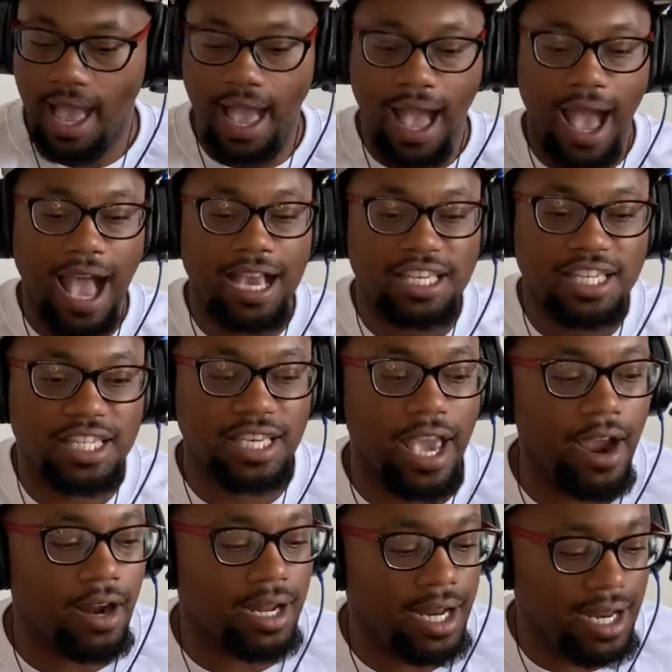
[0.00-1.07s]
I
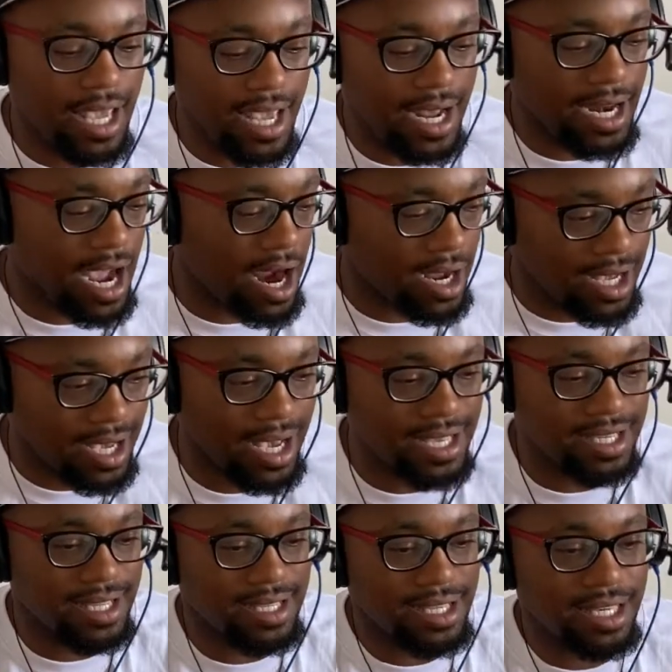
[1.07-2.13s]
shared it in our
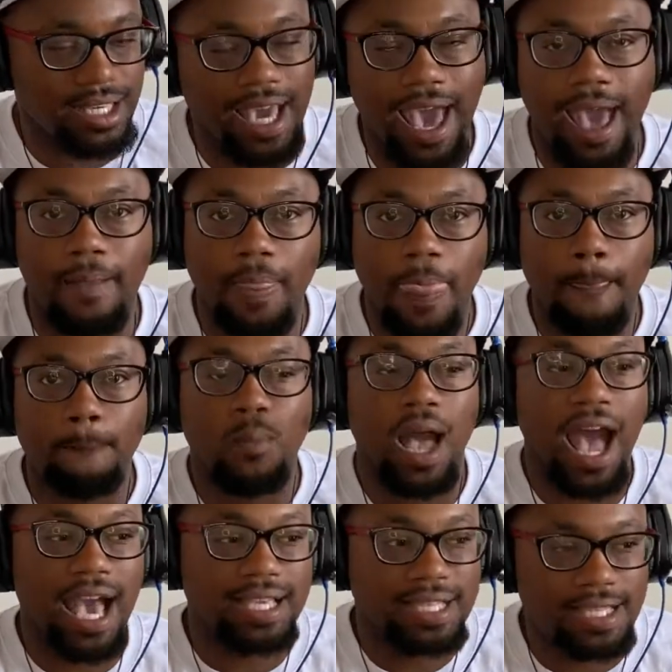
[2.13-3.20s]
cousins chat.
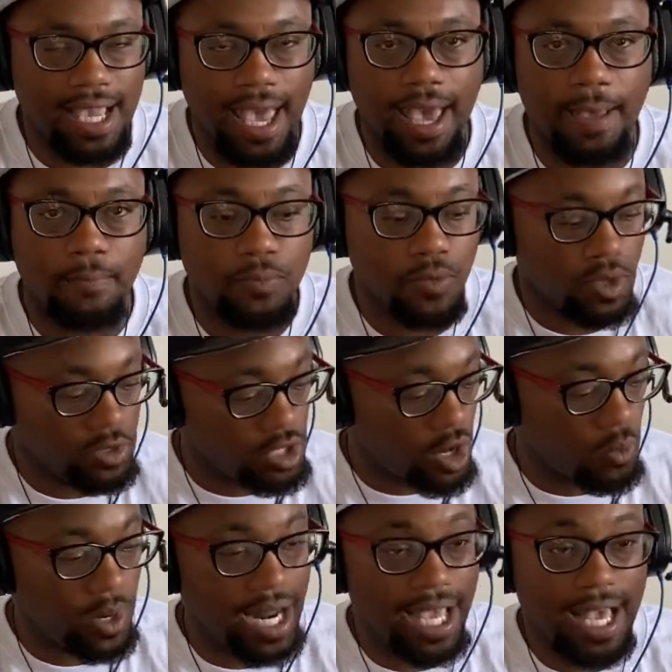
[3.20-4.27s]
I said, you know,
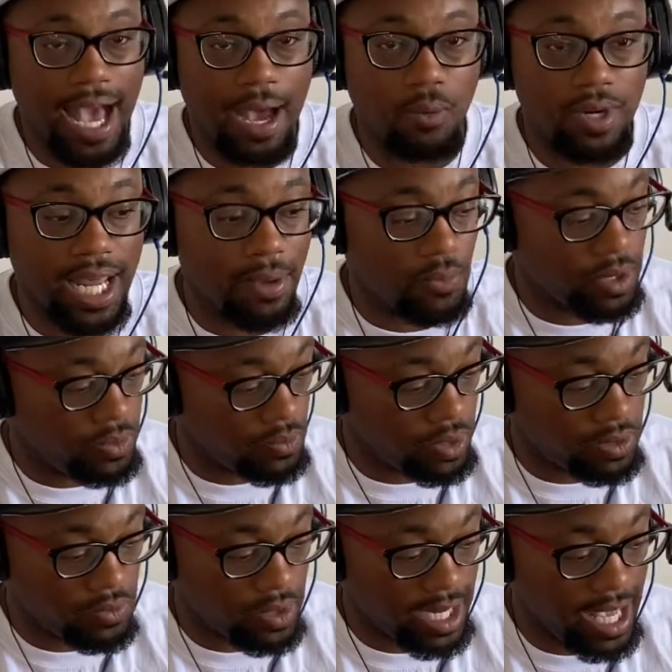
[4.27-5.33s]
when they got when they when
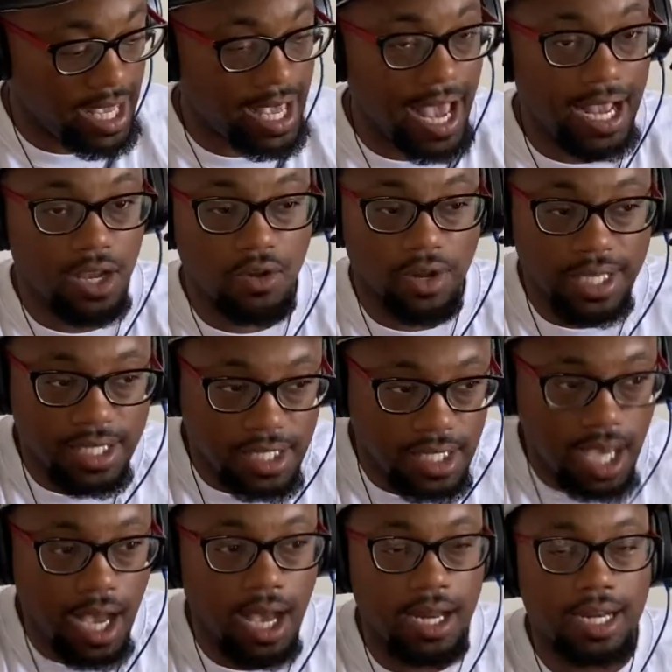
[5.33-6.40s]
when, when they got Kris
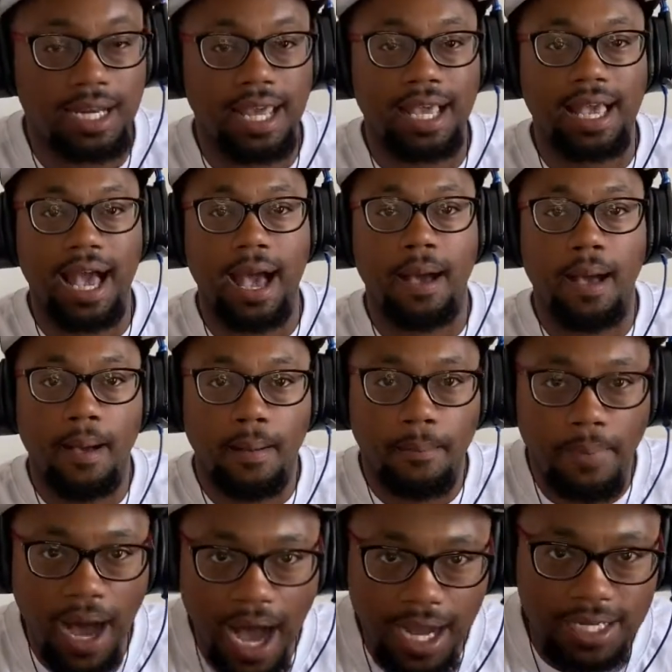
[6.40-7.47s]
Dunn and they got
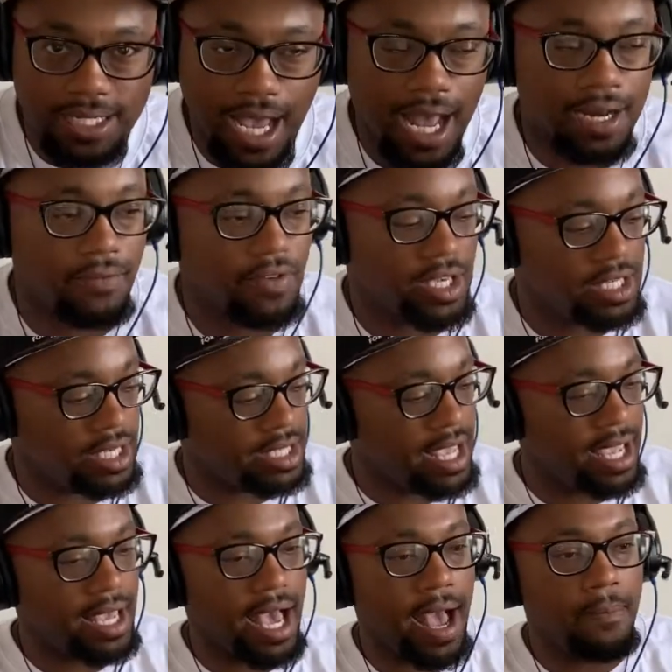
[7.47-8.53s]
Bogdanovich and they
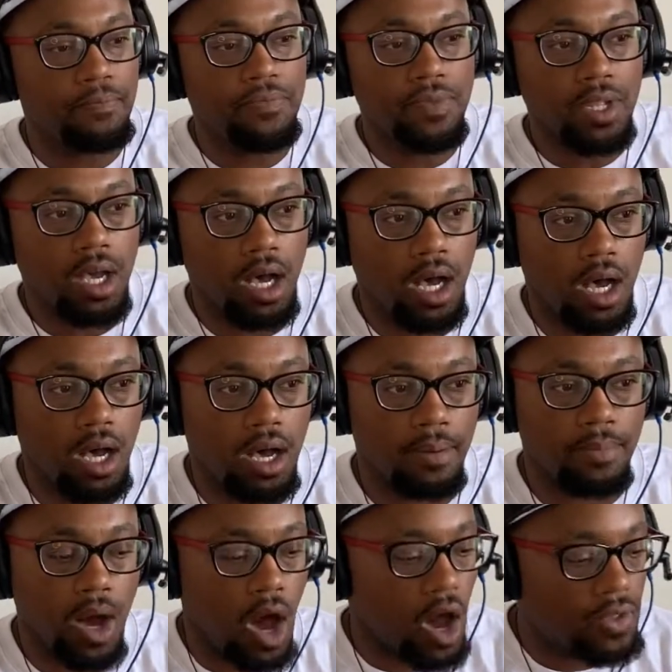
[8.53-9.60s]
got
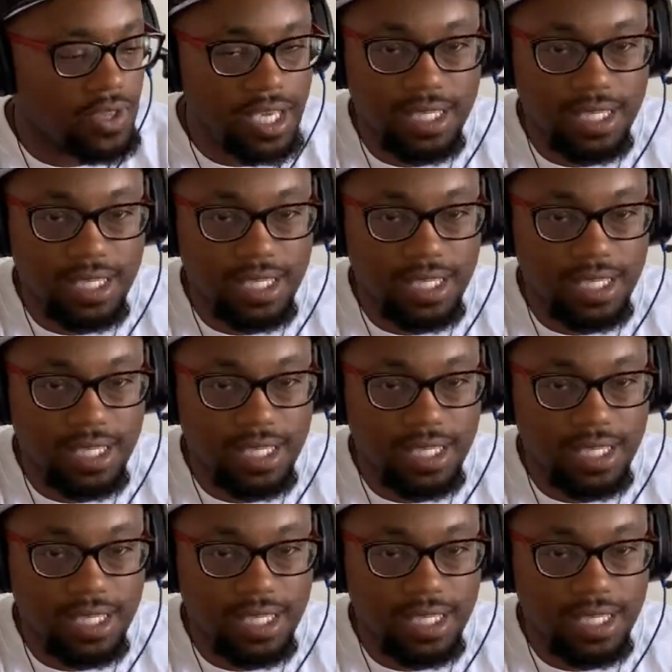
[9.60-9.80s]
um, all these